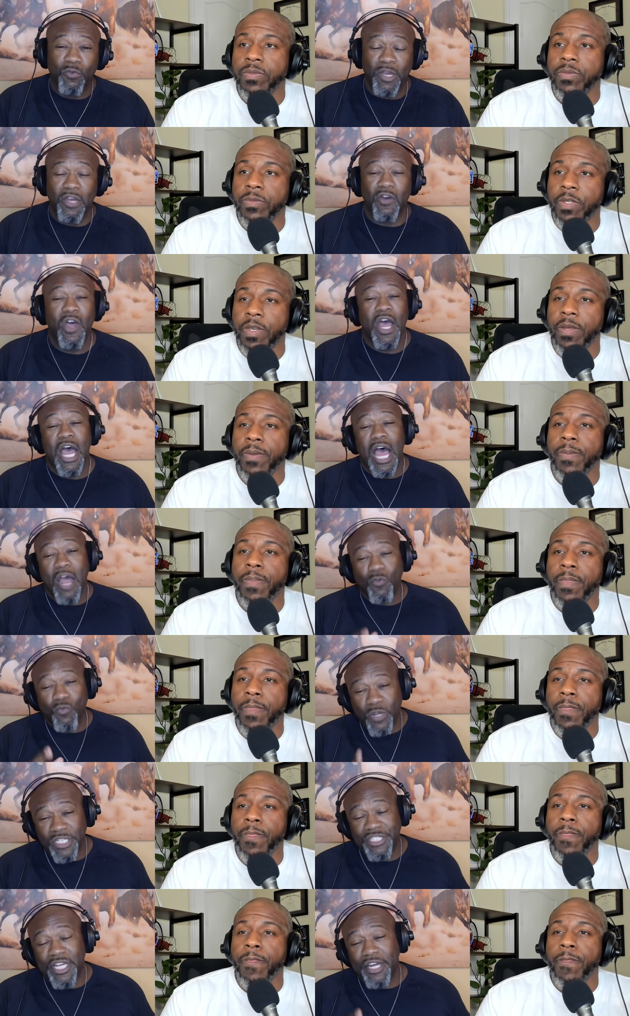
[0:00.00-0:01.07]
Speaker 1: well. Yeah. I
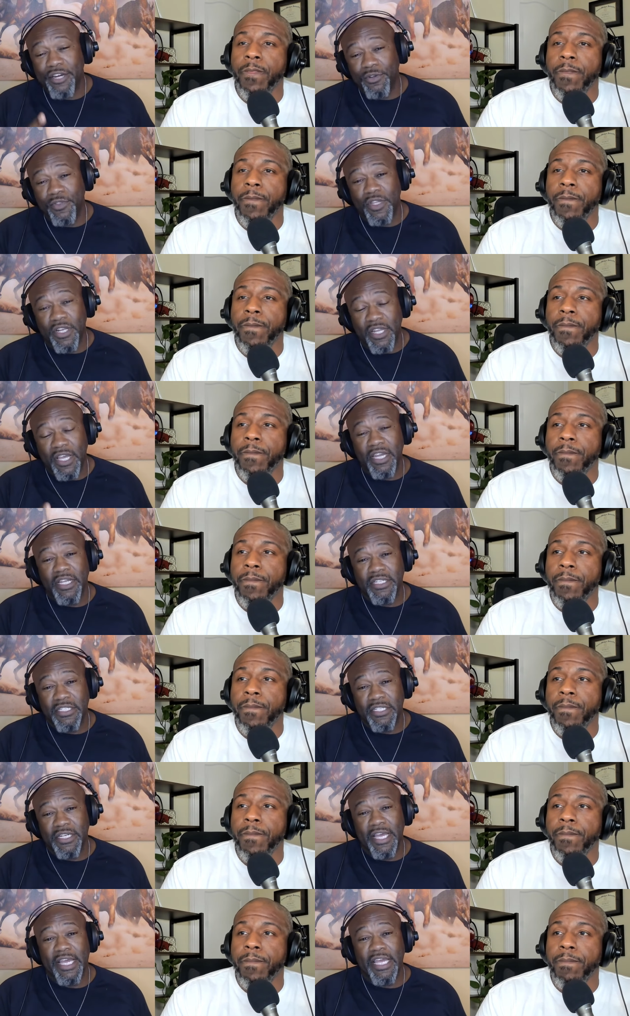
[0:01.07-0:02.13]
wish I knew the lady's
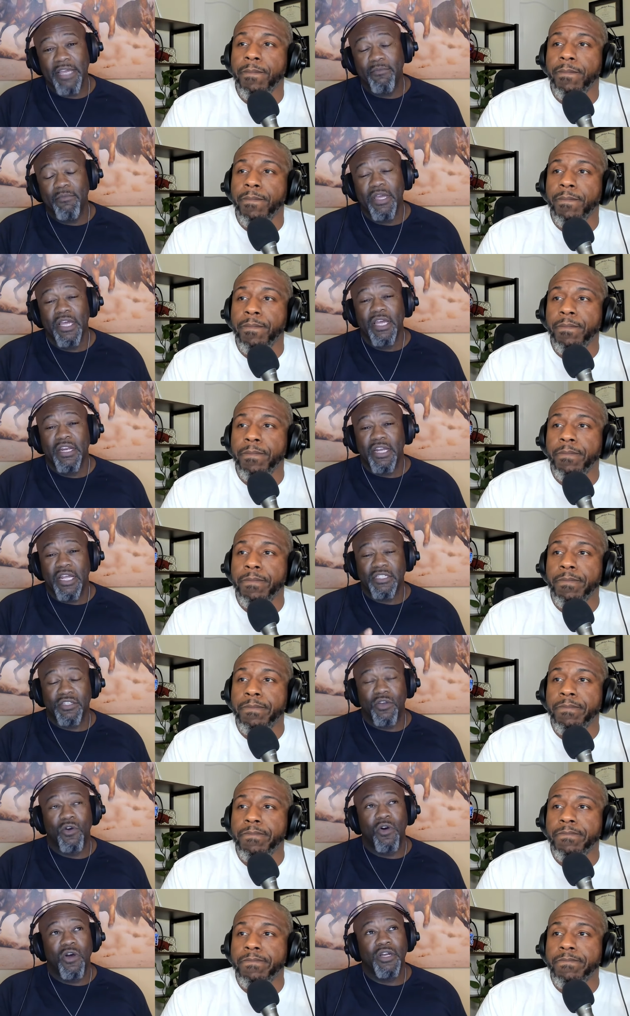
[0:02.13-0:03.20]
name that's
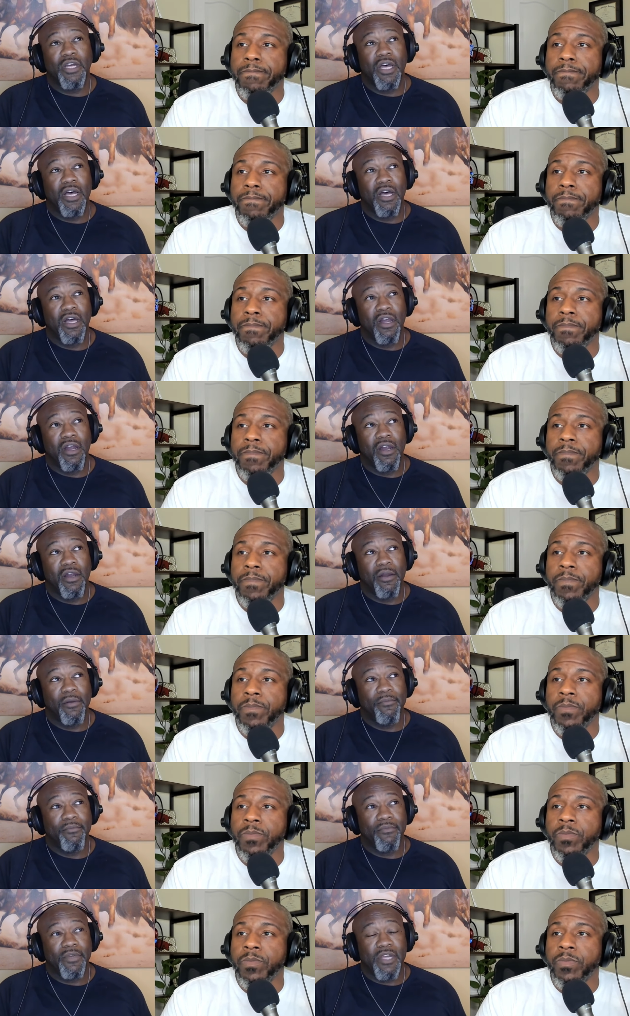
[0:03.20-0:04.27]
on
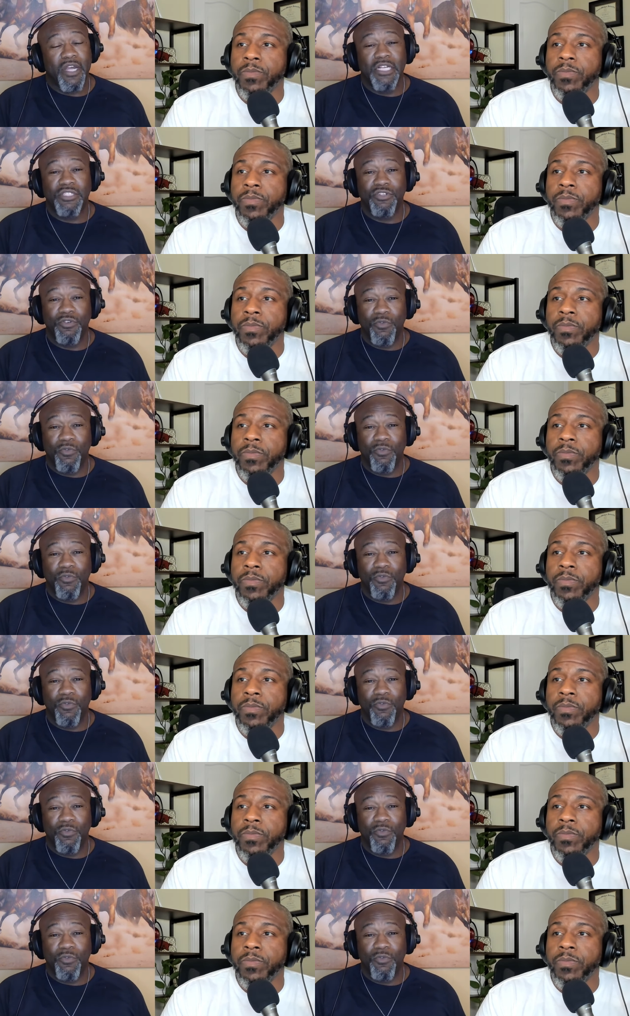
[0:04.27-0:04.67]
Country